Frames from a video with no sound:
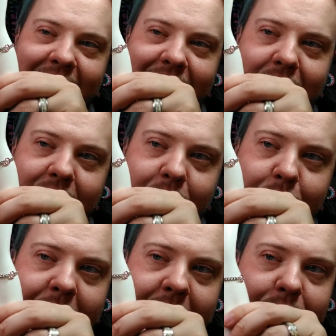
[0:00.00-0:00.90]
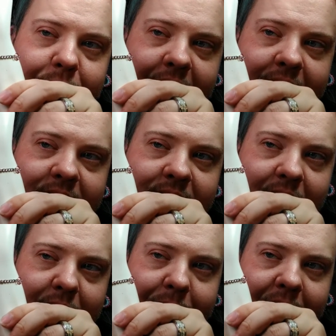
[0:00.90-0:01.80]
They've got little pink
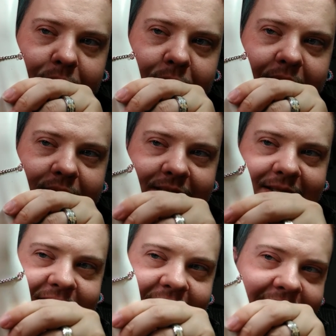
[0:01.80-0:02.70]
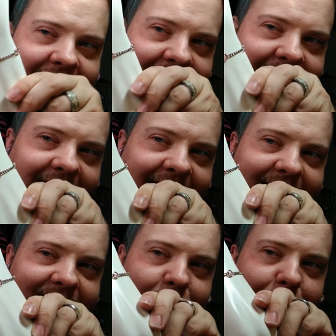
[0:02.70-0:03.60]
rings, light pink rings,
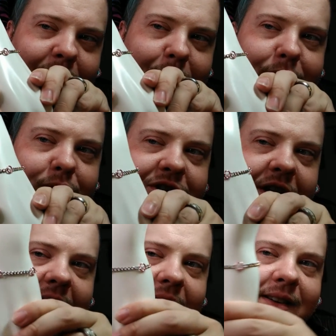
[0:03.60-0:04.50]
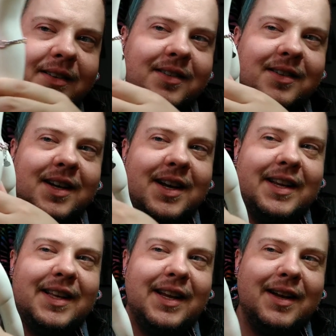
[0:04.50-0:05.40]
and it's a rainbow chain
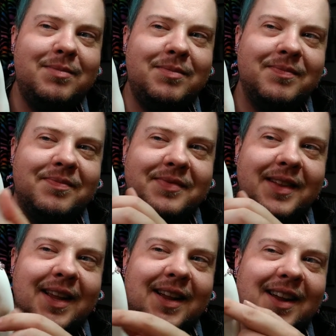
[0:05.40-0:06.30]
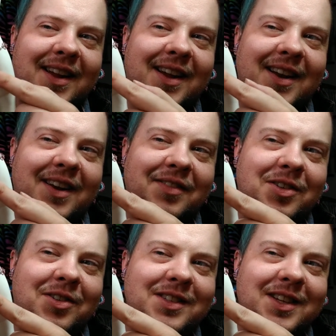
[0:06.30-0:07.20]
connecting them. And I,
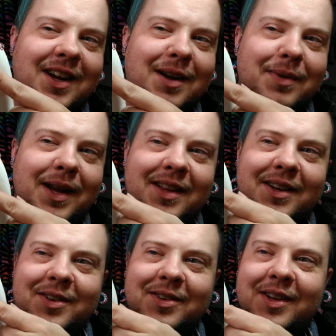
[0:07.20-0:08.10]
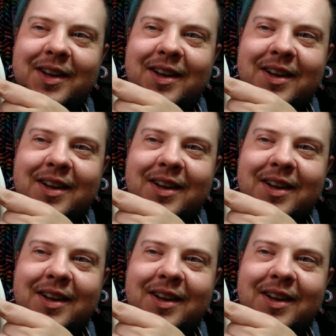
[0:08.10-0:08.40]
of course, I got my little,